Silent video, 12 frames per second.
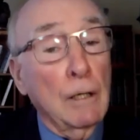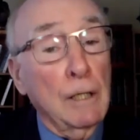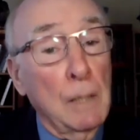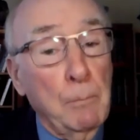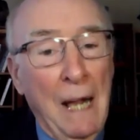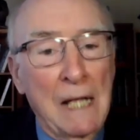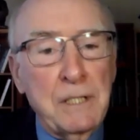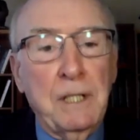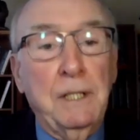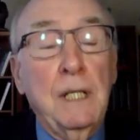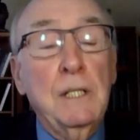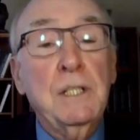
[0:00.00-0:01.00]
our
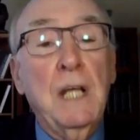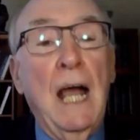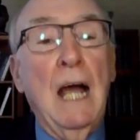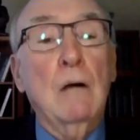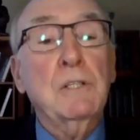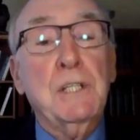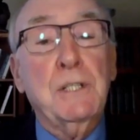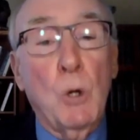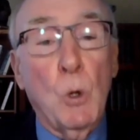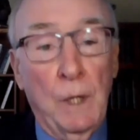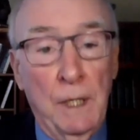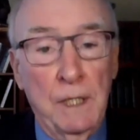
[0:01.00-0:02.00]
capacities, our
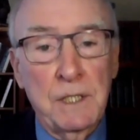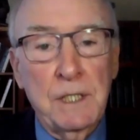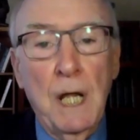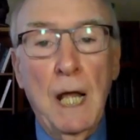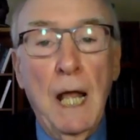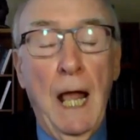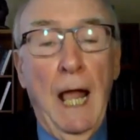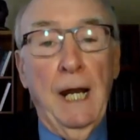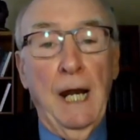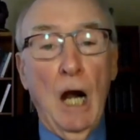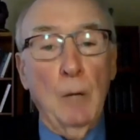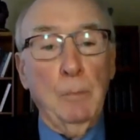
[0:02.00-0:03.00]
stories,
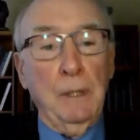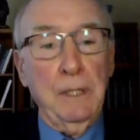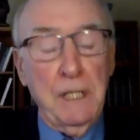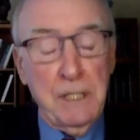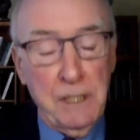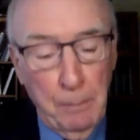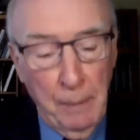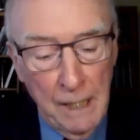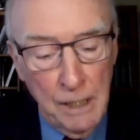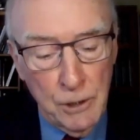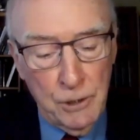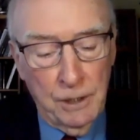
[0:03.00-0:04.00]
and our
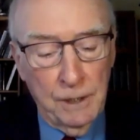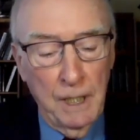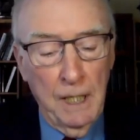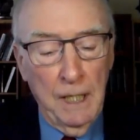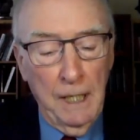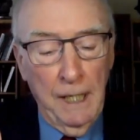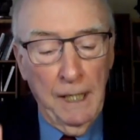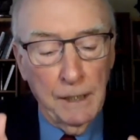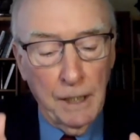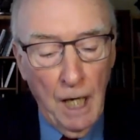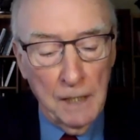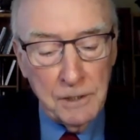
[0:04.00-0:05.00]
participation
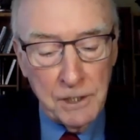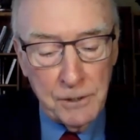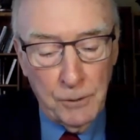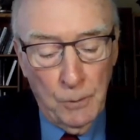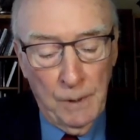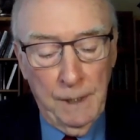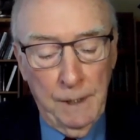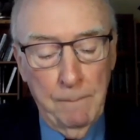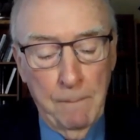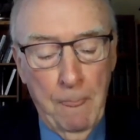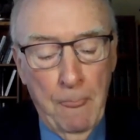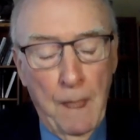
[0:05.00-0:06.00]
in God's story.
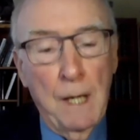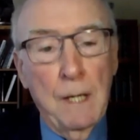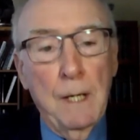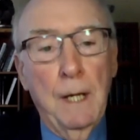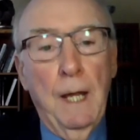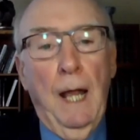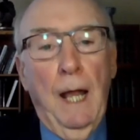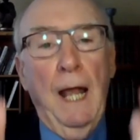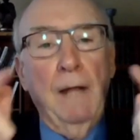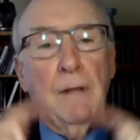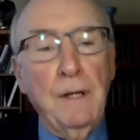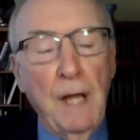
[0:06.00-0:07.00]

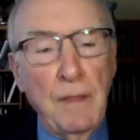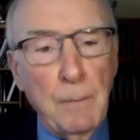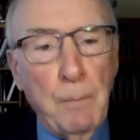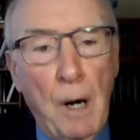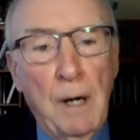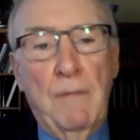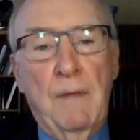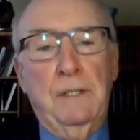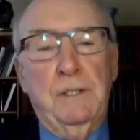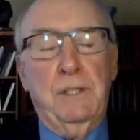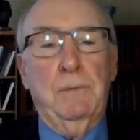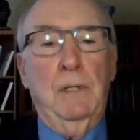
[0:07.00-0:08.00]
And another part of
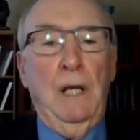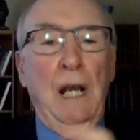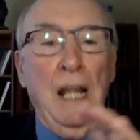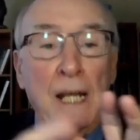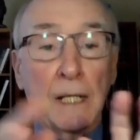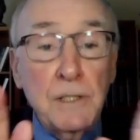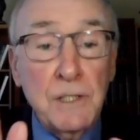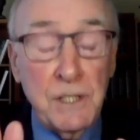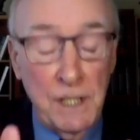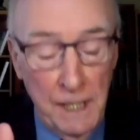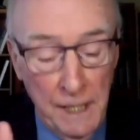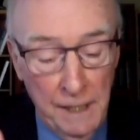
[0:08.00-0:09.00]
that
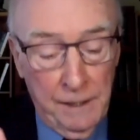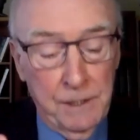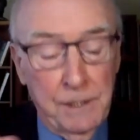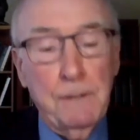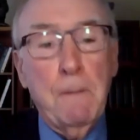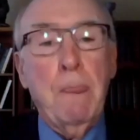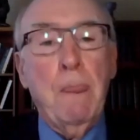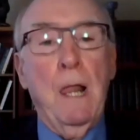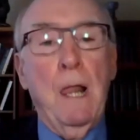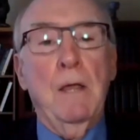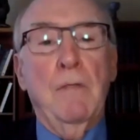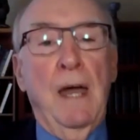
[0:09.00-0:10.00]
lens is
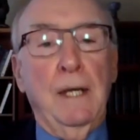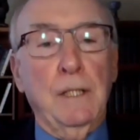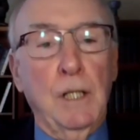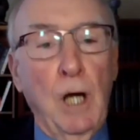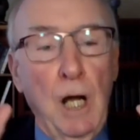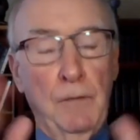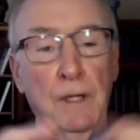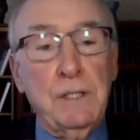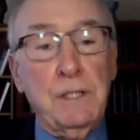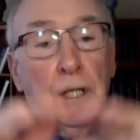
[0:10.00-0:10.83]
that God, this